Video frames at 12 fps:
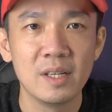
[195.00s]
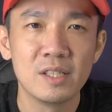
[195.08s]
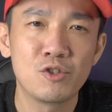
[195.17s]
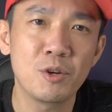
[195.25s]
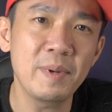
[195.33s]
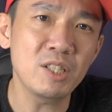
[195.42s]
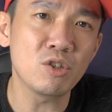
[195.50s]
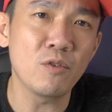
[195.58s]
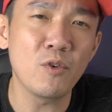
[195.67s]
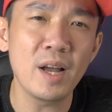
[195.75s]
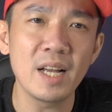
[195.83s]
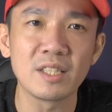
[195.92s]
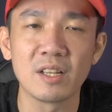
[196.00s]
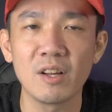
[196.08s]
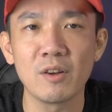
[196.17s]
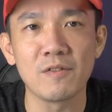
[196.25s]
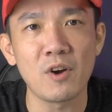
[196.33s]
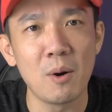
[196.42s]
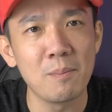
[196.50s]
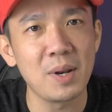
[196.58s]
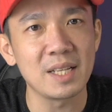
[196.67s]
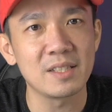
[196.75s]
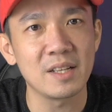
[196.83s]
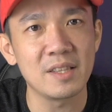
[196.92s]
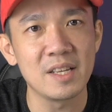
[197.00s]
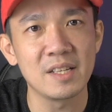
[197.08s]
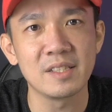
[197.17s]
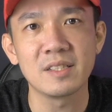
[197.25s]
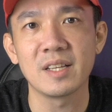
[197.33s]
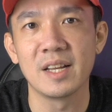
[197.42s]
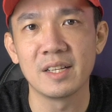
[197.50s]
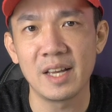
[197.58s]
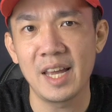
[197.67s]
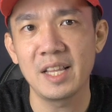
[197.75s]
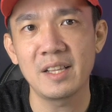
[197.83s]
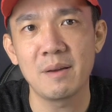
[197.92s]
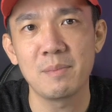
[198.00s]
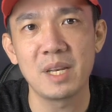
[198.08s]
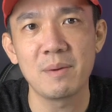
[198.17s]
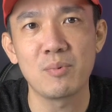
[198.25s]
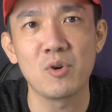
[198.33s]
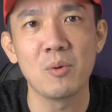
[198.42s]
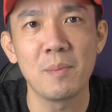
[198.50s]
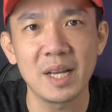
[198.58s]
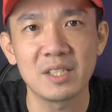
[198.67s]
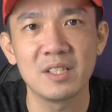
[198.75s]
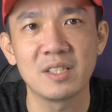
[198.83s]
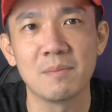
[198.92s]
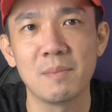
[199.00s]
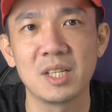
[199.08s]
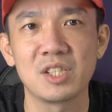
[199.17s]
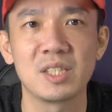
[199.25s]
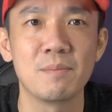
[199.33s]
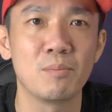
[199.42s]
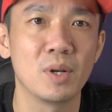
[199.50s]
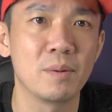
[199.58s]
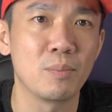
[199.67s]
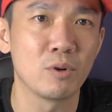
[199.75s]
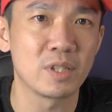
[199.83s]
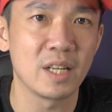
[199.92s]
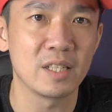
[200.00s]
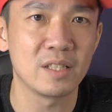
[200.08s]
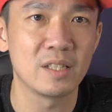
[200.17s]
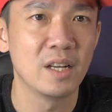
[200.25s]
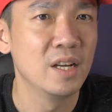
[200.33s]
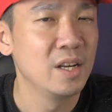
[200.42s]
Streaming software has a lot of complex settings, and the ATEM Mini Pro makes this a much simpler process.